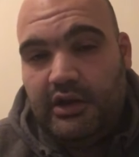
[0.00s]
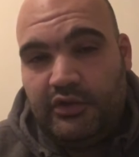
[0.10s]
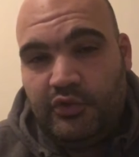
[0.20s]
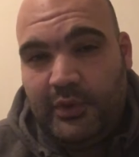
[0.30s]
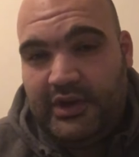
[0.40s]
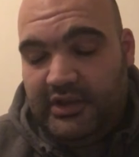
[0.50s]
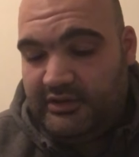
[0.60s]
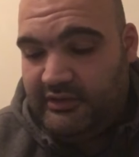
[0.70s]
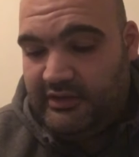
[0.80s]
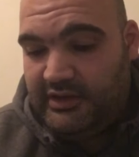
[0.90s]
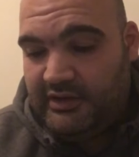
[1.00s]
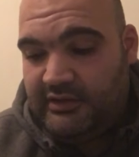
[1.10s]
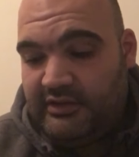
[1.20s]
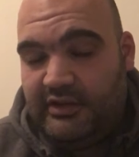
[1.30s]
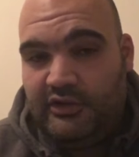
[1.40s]
20 and
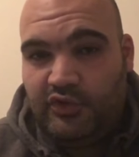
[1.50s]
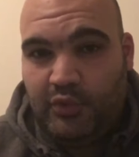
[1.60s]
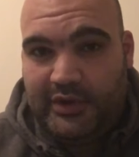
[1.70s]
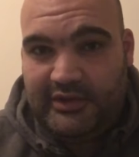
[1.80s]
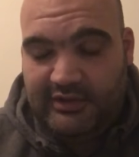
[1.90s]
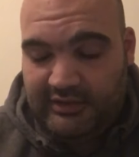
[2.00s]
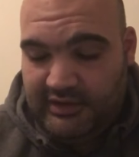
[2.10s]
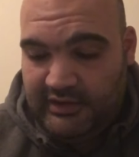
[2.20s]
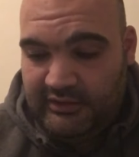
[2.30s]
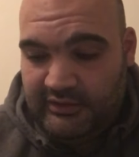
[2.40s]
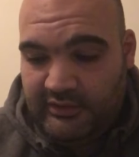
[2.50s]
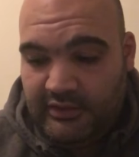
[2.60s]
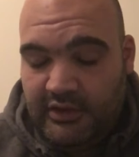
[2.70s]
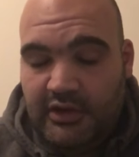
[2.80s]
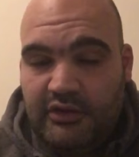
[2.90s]
6 is 26.
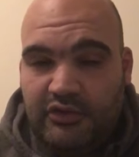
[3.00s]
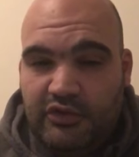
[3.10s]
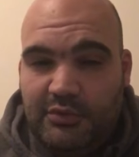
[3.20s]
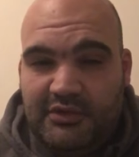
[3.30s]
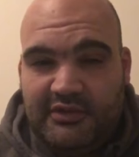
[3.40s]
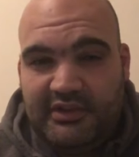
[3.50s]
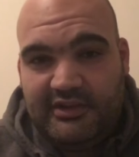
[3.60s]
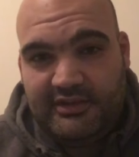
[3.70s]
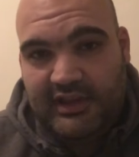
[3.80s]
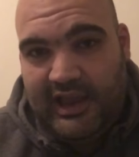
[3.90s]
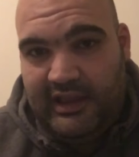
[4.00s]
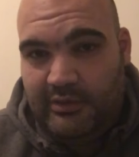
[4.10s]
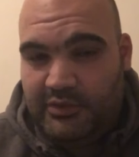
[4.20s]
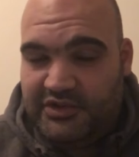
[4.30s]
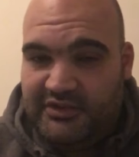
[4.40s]
2 and 6 is
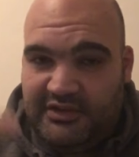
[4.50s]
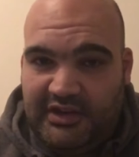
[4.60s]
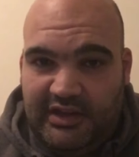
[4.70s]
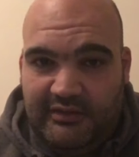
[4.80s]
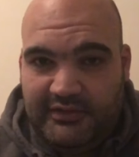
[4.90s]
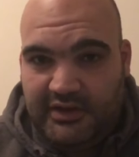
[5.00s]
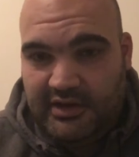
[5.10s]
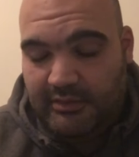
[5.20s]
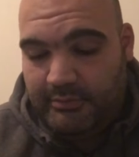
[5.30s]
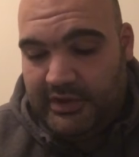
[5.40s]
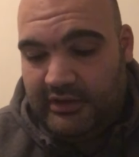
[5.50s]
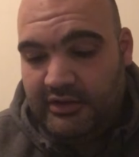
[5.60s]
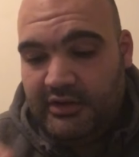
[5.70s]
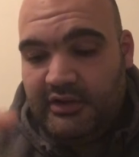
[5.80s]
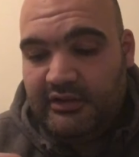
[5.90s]
8, which is an even number.
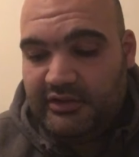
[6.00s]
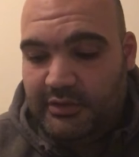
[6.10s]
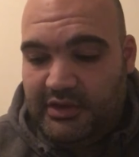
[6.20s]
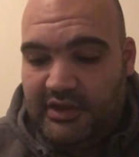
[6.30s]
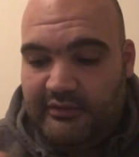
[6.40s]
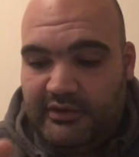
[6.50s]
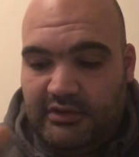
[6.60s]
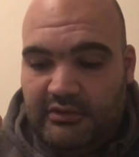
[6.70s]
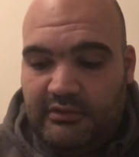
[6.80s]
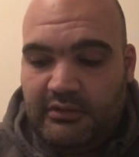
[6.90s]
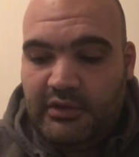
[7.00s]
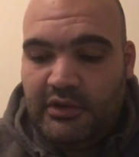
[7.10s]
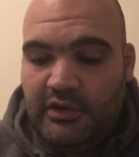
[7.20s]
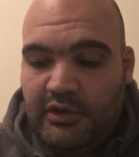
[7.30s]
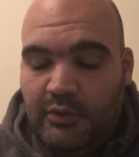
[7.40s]
So even
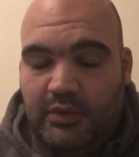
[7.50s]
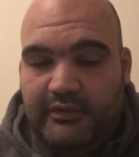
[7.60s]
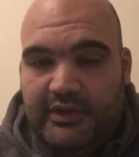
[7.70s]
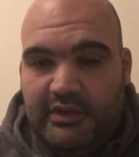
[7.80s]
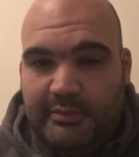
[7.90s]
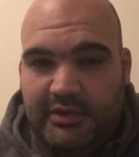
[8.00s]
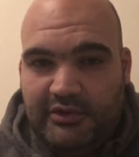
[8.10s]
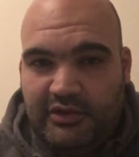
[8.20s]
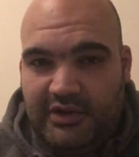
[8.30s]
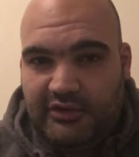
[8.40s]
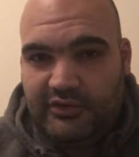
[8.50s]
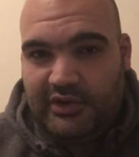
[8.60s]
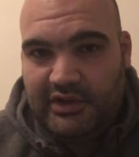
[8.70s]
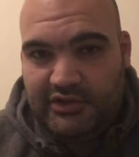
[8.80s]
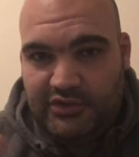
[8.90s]
within the Platonic
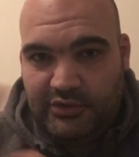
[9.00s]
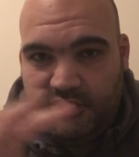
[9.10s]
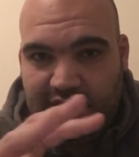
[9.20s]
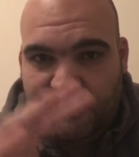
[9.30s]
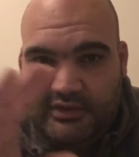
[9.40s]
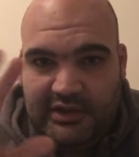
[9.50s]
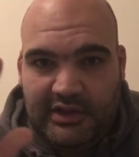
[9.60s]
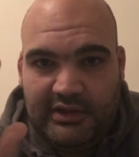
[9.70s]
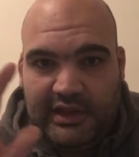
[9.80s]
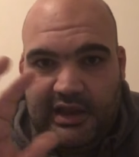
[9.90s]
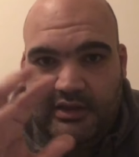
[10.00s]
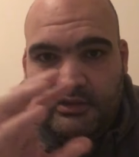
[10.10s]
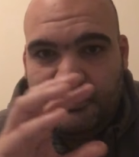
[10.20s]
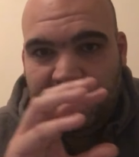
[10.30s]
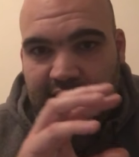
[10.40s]
solids, you can see that
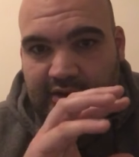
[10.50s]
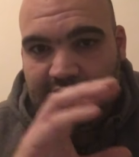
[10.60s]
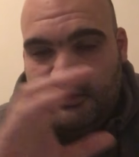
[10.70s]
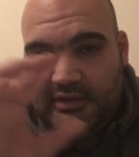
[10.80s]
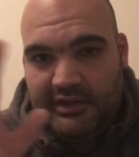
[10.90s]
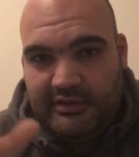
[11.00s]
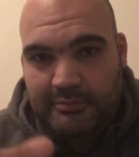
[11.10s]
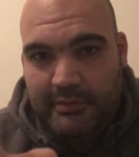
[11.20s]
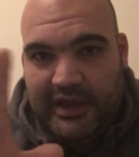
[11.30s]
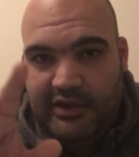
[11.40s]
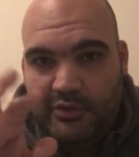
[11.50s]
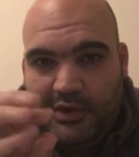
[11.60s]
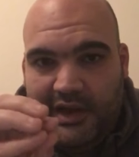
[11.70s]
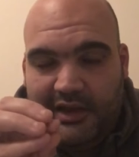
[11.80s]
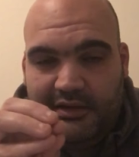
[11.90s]
there's
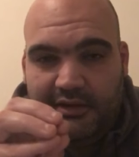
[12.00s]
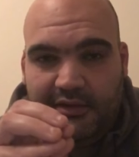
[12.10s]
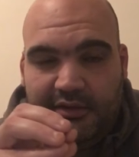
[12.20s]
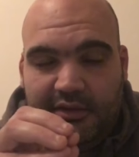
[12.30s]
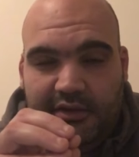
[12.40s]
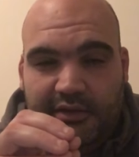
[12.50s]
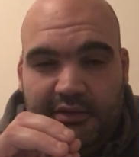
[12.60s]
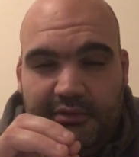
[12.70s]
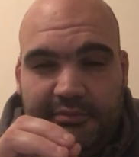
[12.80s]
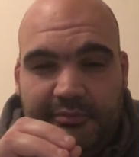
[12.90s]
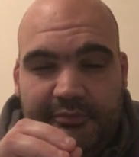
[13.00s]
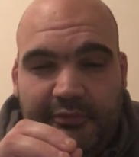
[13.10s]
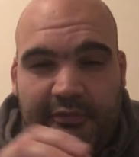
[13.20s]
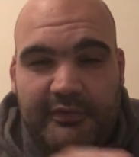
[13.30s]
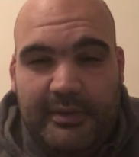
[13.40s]
male and
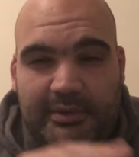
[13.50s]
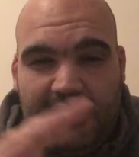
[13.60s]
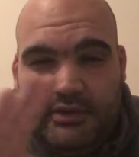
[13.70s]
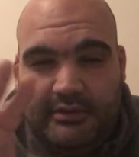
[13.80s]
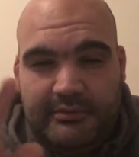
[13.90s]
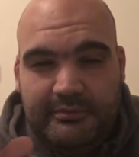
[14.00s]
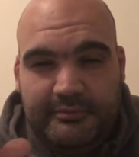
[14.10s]
feminine